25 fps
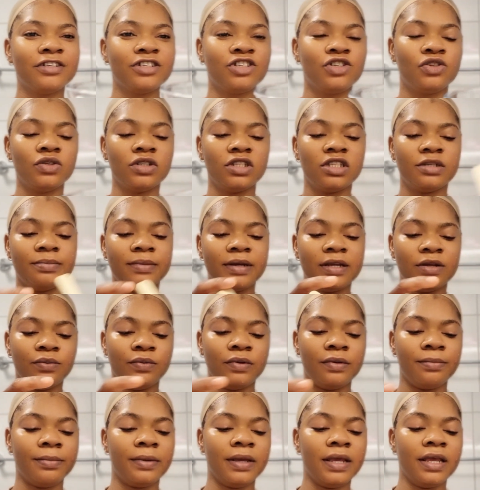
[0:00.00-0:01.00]
the treatment
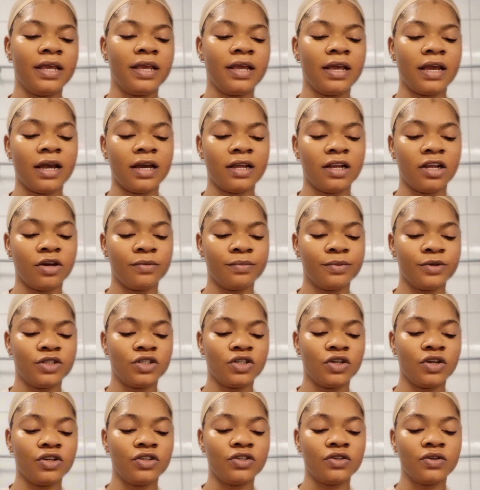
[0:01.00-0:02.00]
with me and I'll be
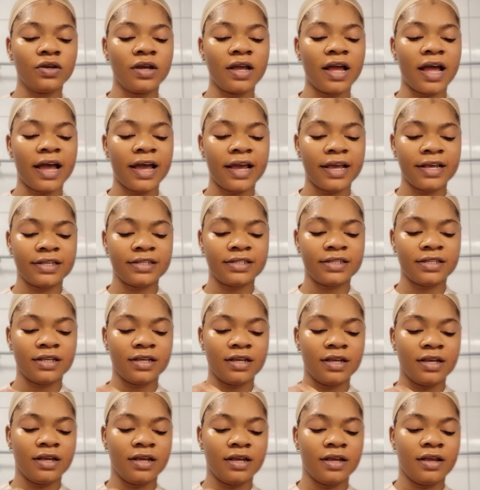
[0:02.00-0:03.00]
showing you guys
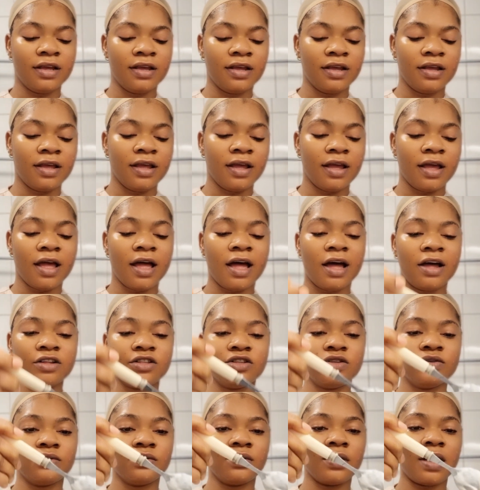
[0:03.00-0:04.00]
how
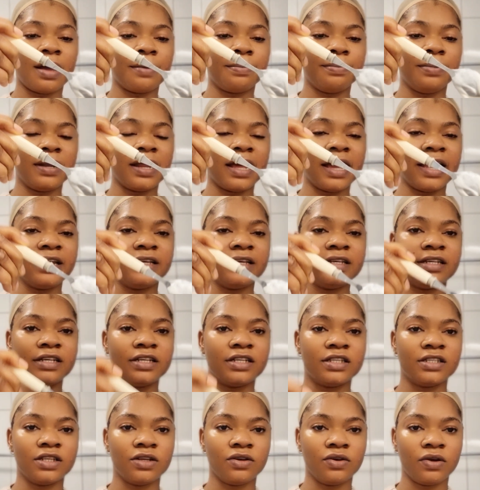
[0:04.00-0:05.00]
to apply
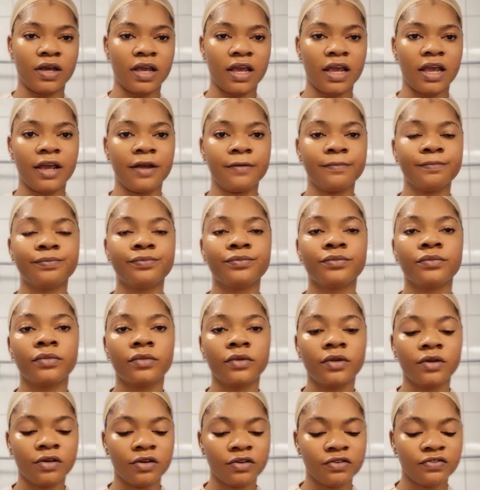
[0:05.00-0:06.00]
this. Okay,
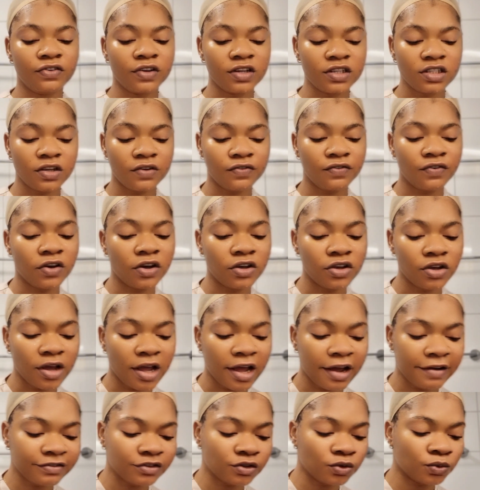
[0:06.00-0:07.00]
first of all, you
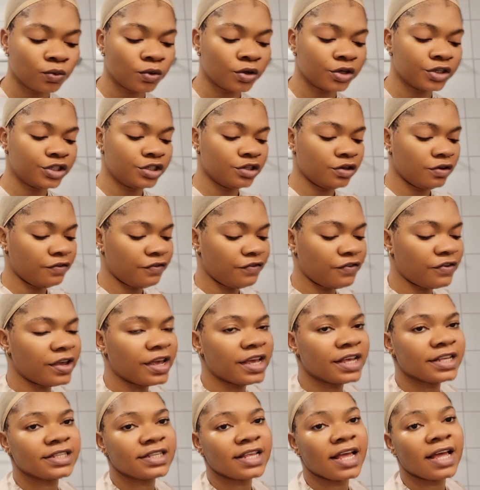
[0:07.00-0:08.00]
have to wash your
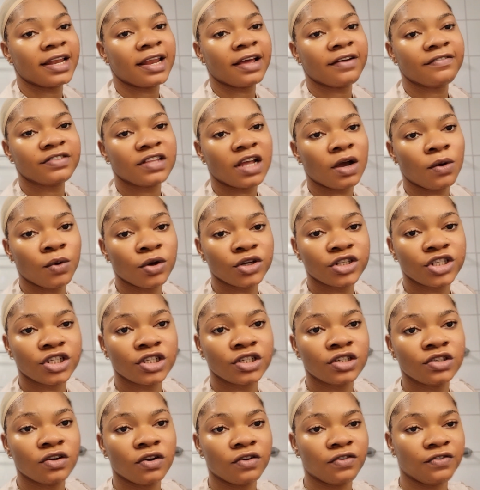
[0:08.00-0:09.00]
face, and after
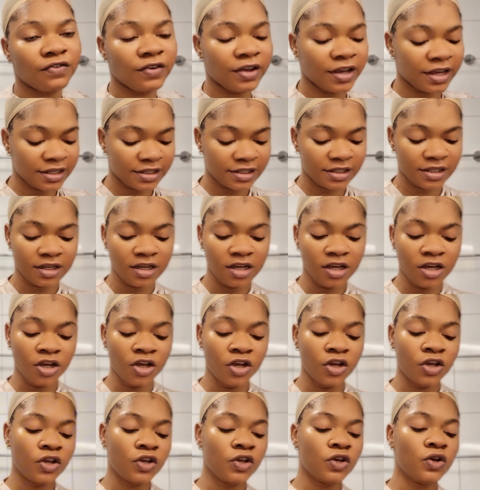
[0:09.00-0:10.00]
washing your face,
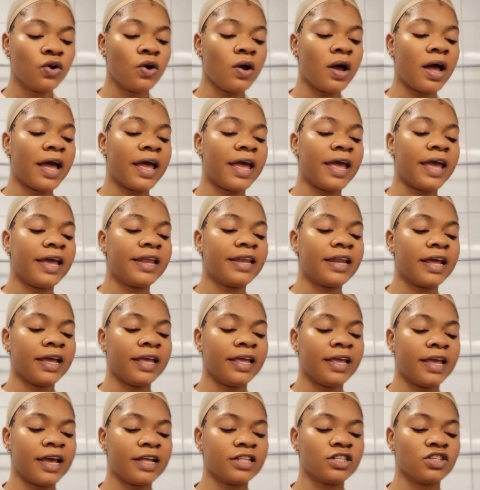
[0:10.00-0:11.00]
you go ahead
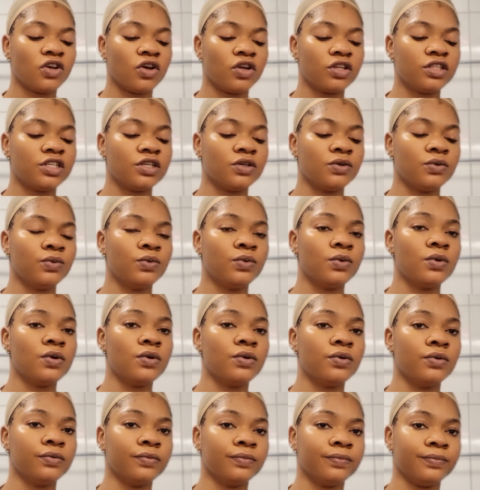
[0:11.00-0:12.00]
and get cotton
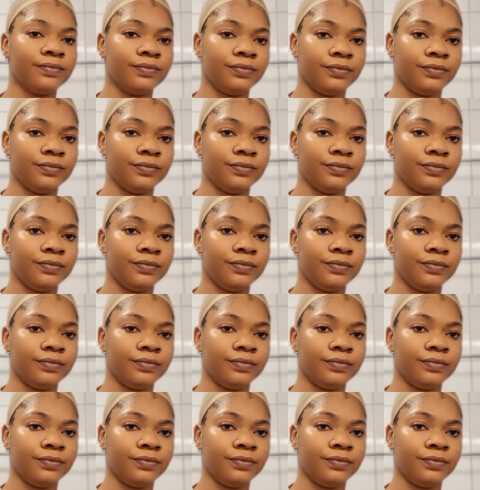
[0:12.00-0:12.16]
wool.